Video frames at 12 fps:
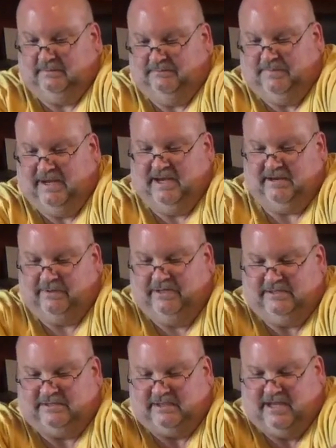Battery
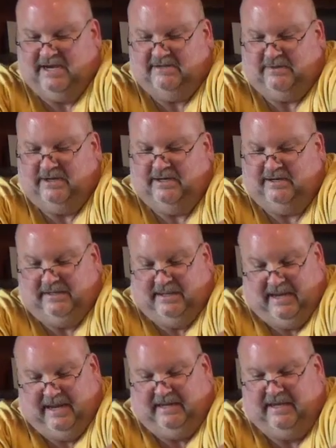slides right in.
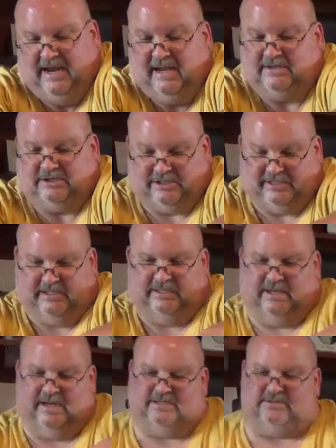Actually a
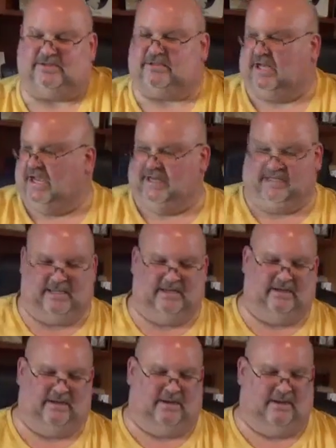nicer slide
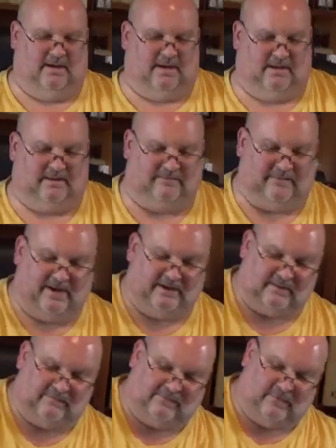than on the
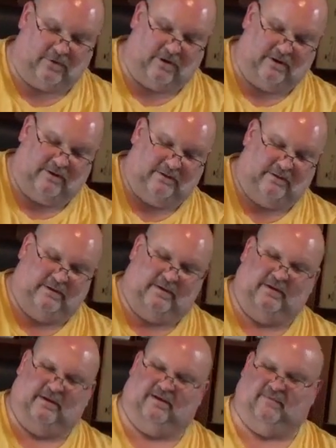Phantom 4.
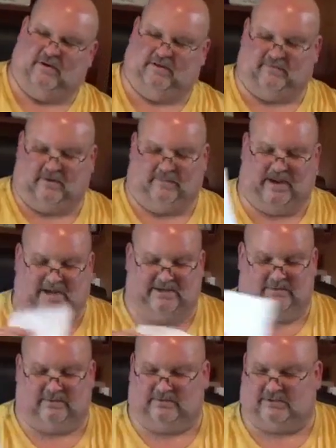We have all of our
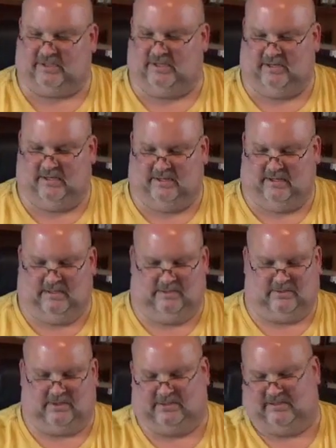manuals
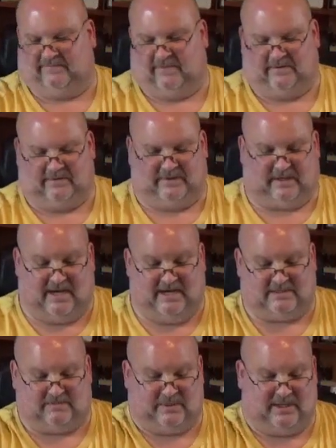towards the front of the
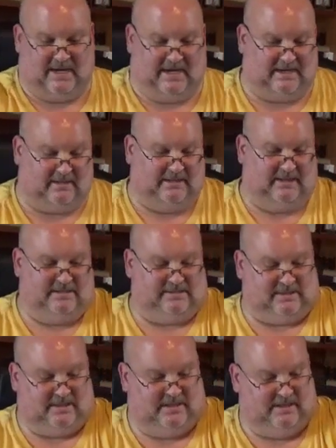case where the handle
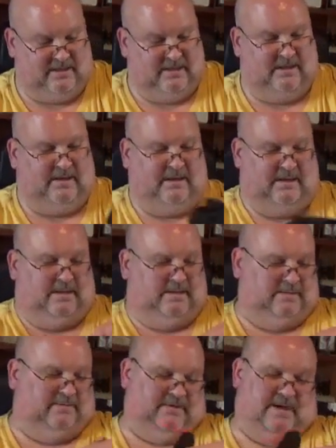is.
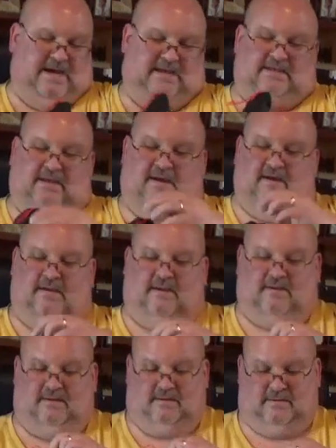We've got
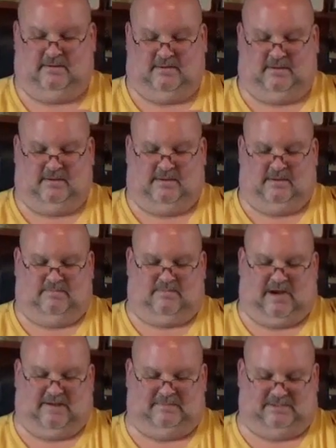
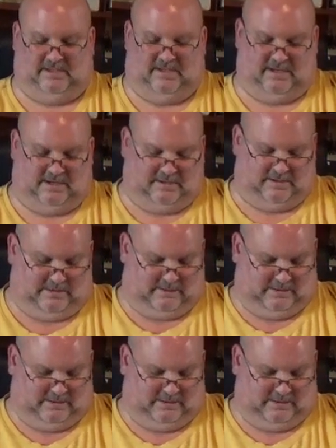props in here.